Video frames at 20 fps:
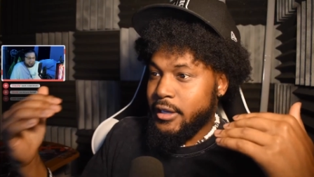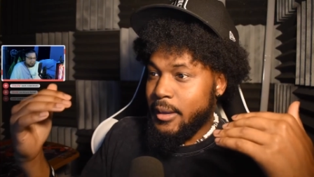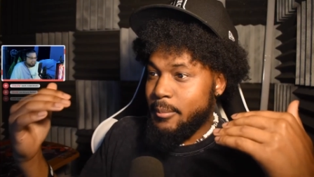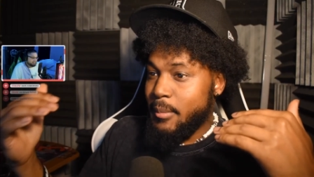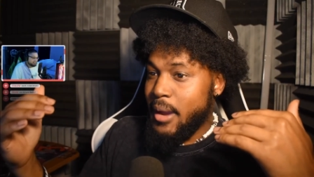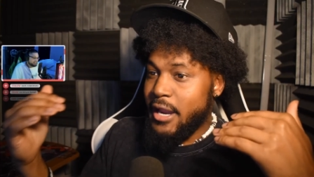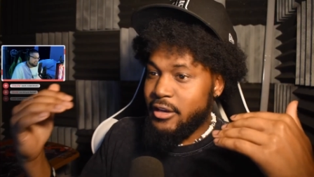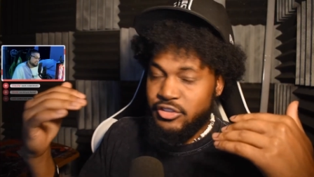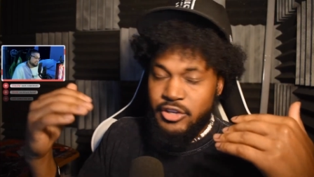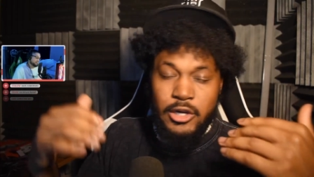at
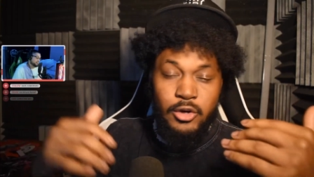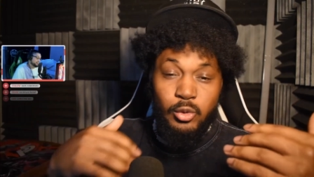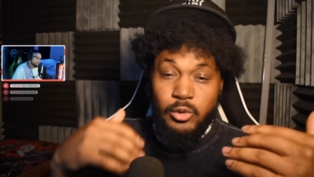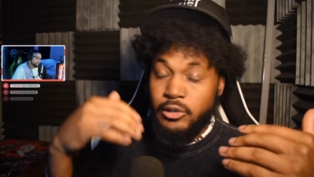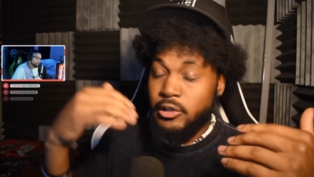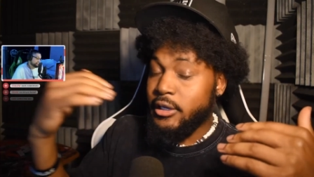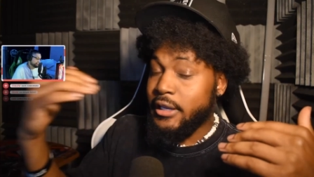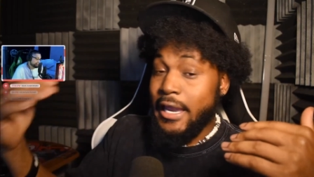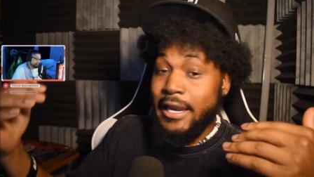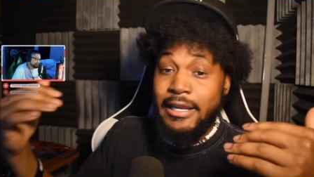my channel or
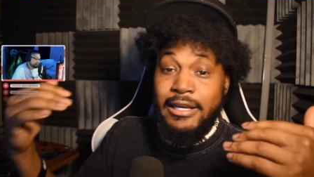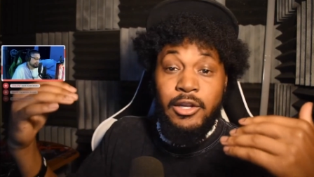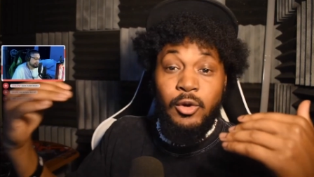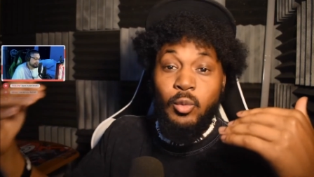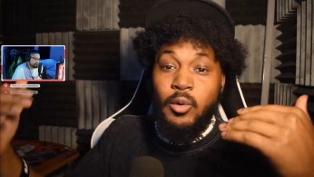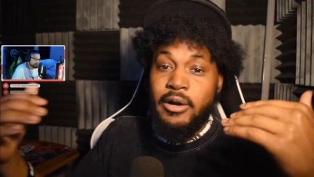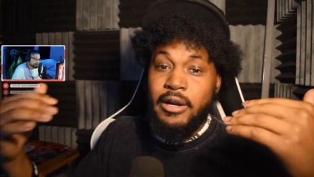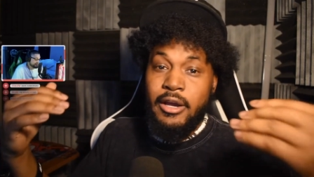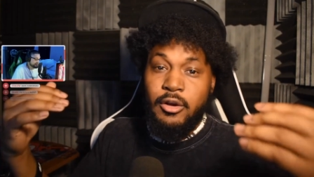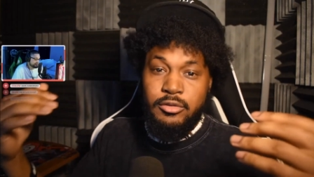look at
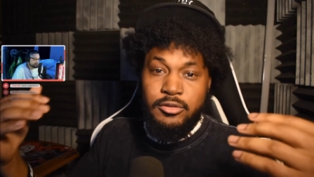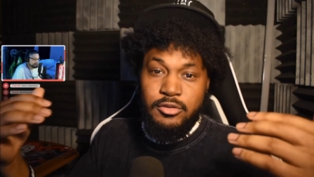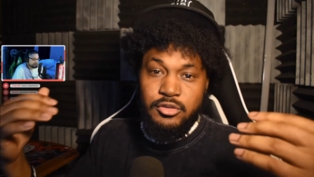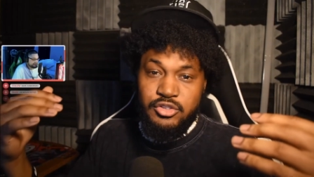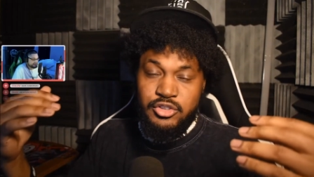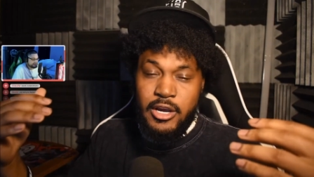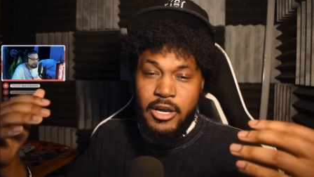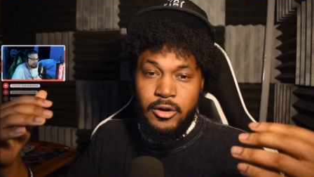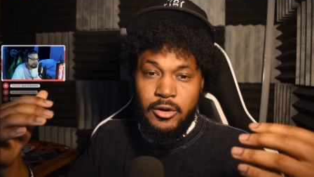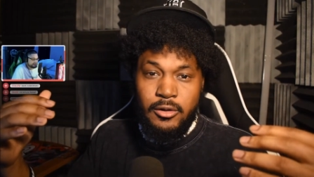anyone else's
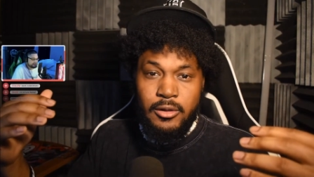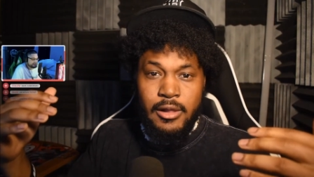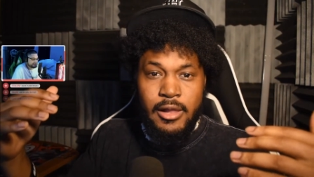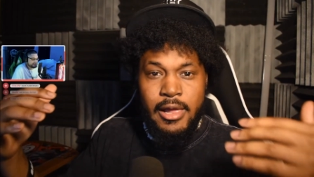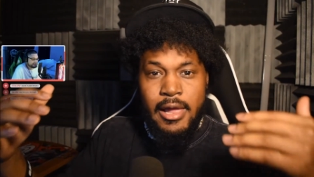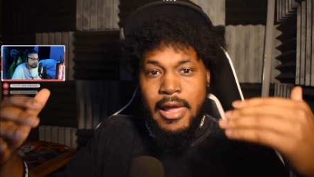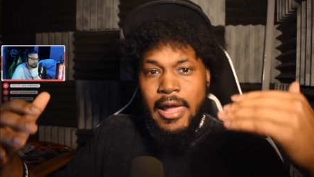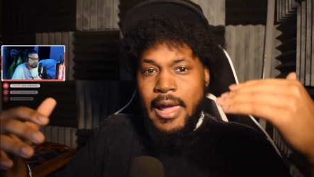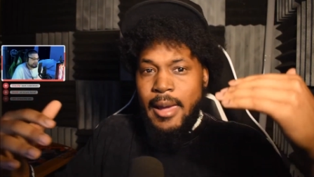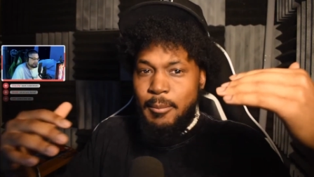channel
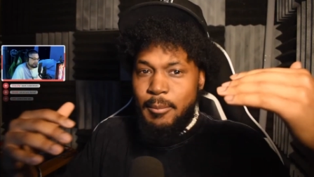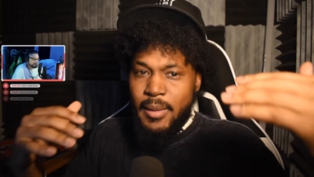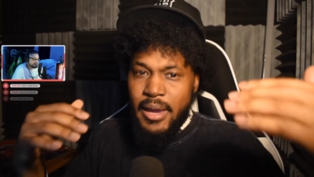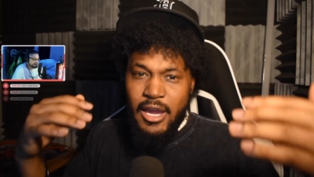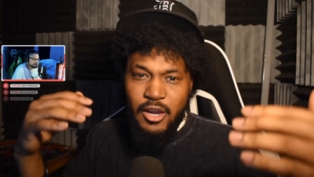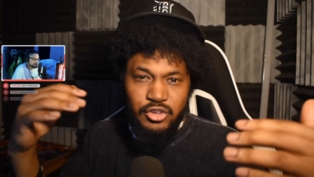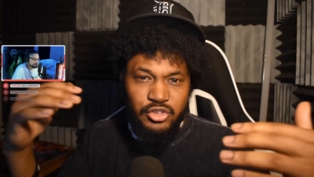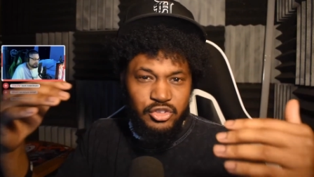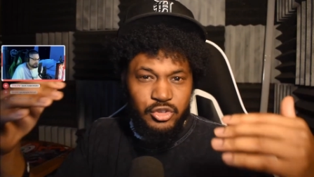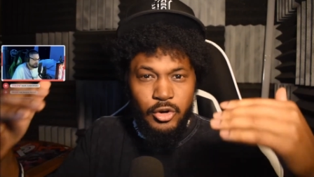and
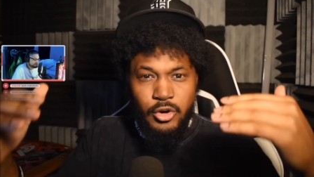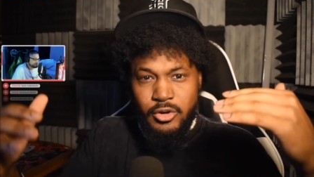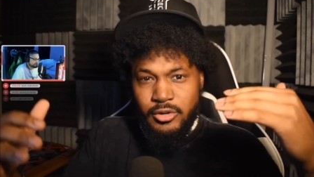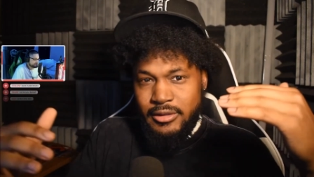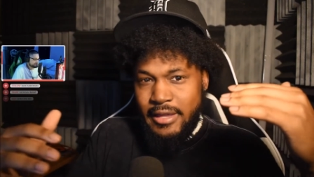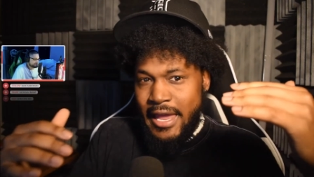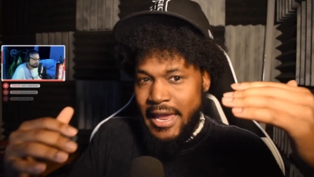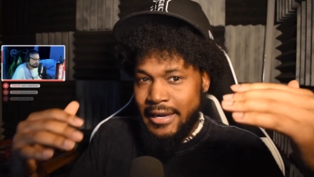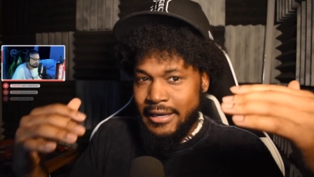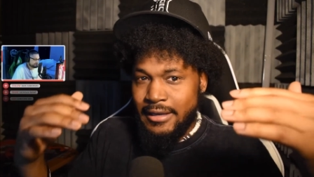make sure
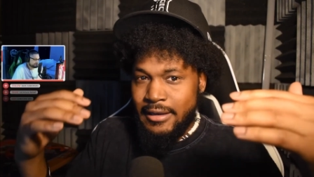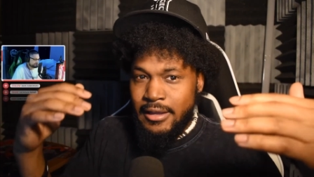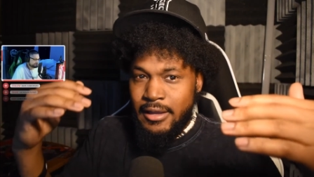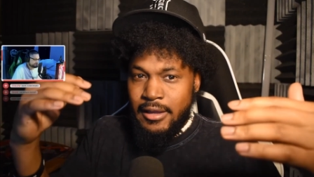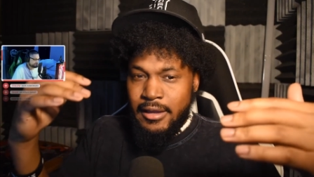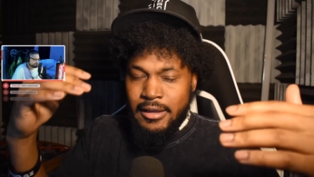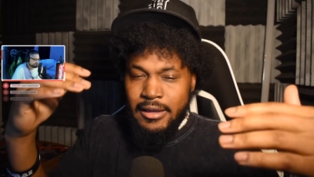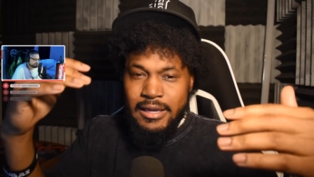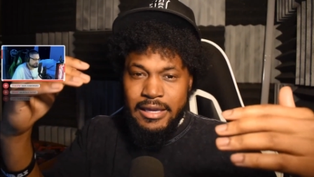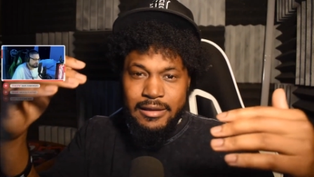that
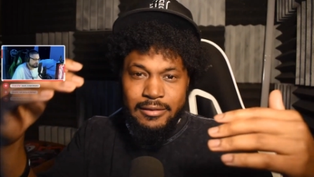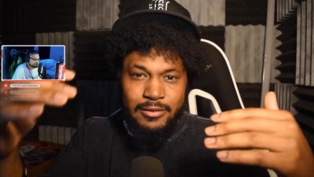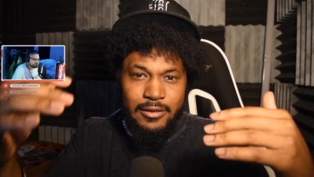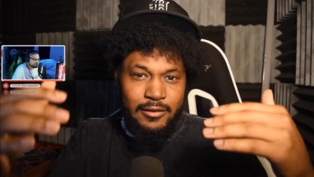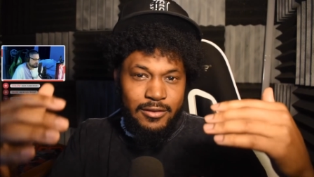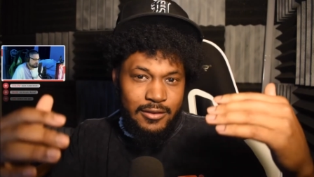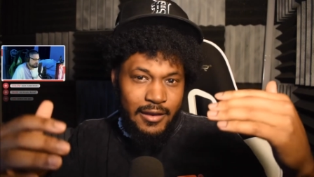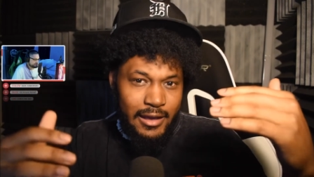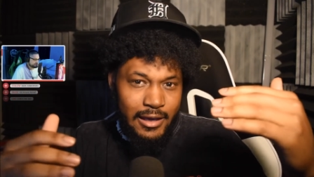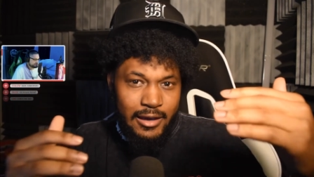the
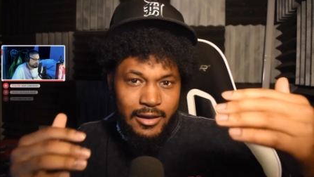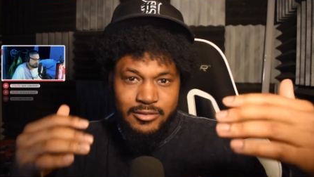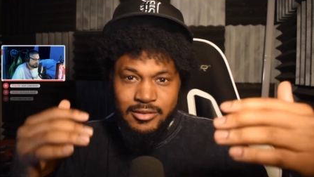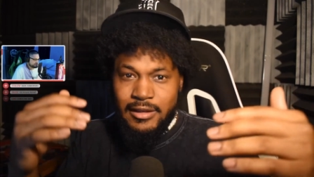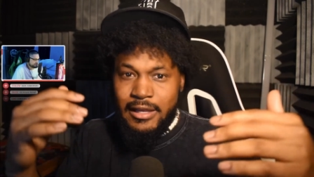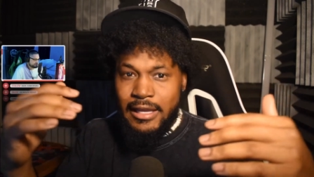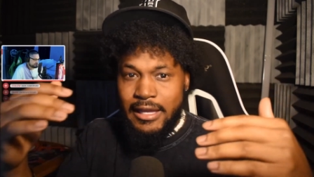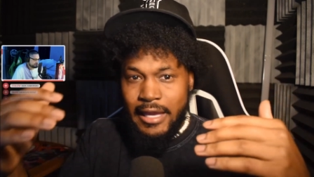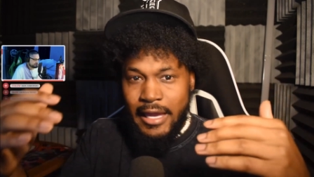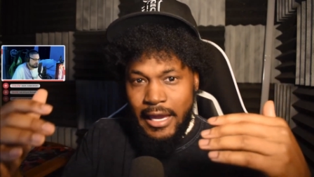things and
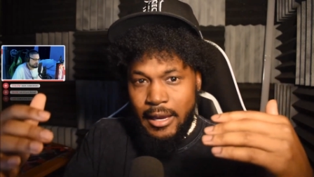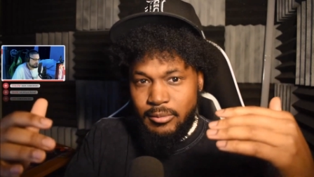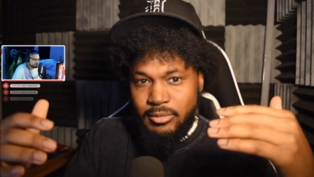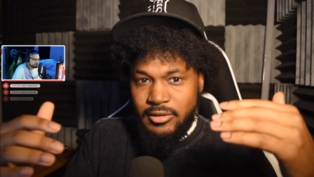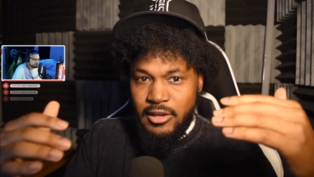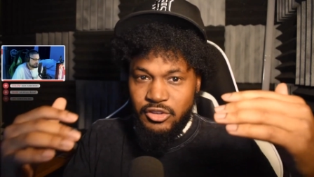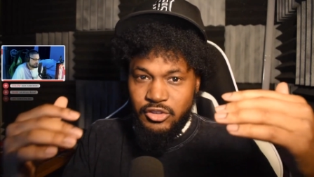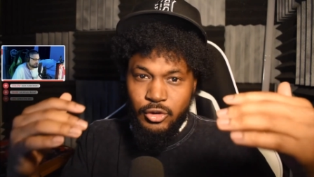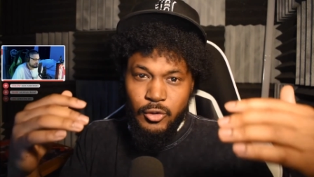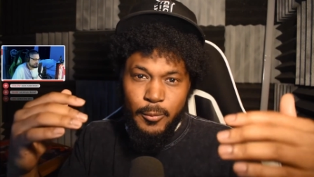the games
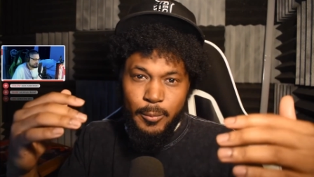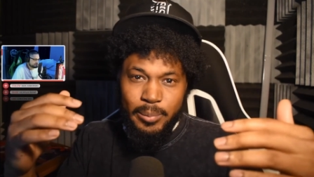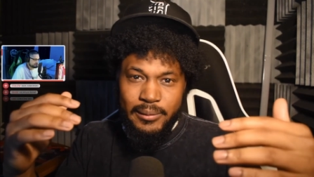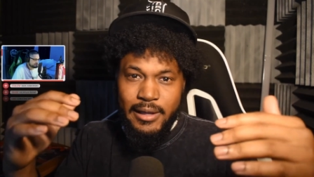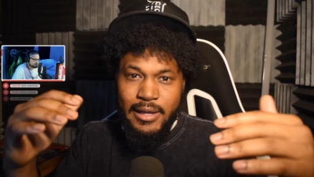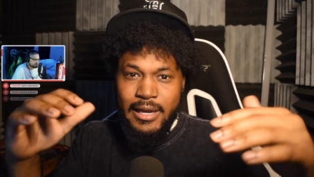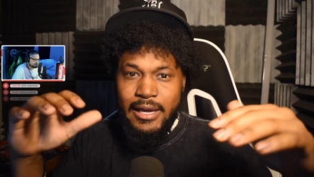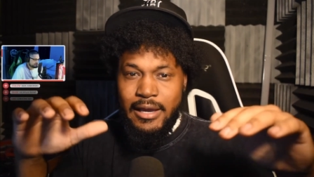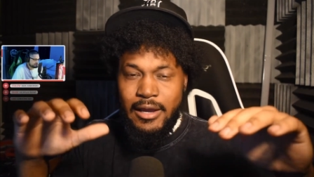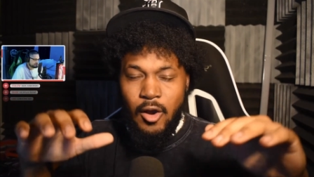that you
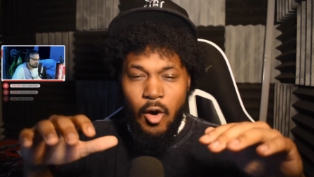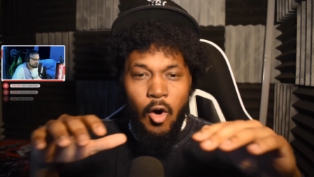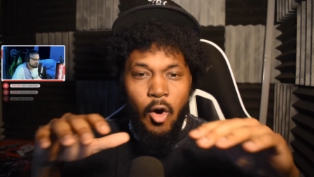play,